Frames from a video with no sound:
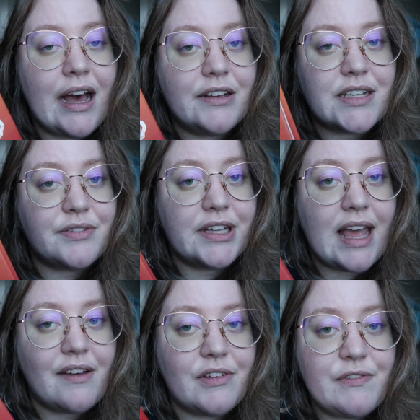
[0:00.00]
I'll definitely
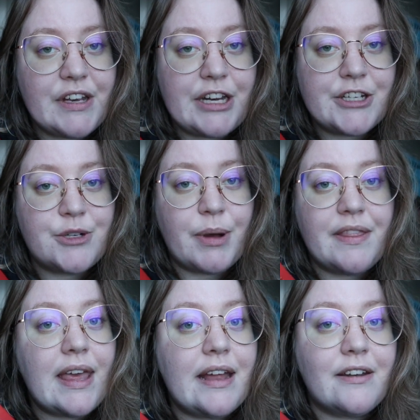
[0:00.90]
have it finished by
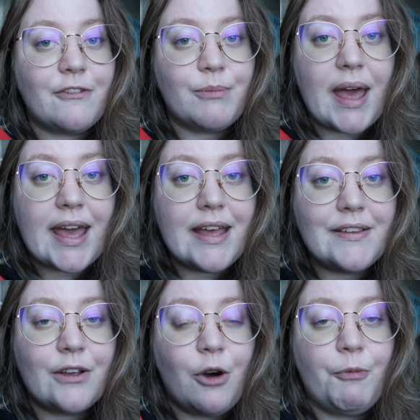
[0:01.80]
the end of May,
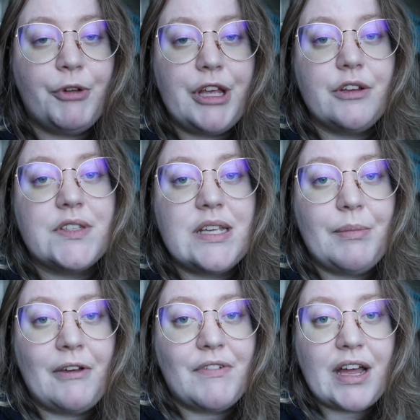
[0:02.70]
so hopefully you'll see
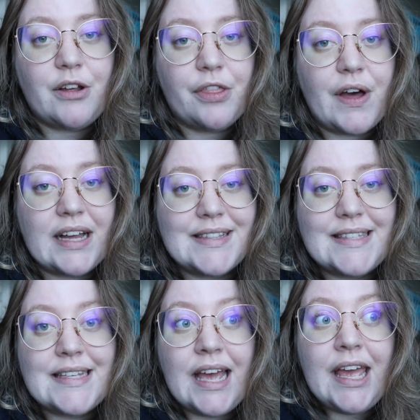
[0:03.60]
my final
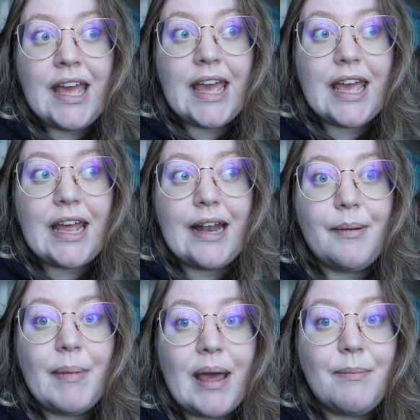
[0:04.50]
thoughts in
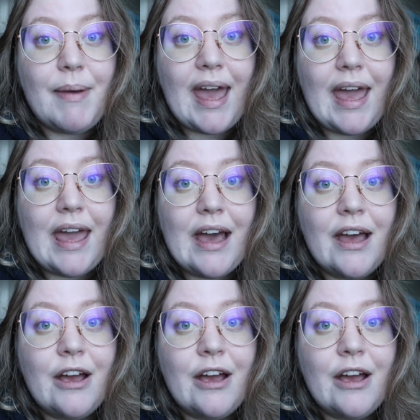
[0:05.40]
my May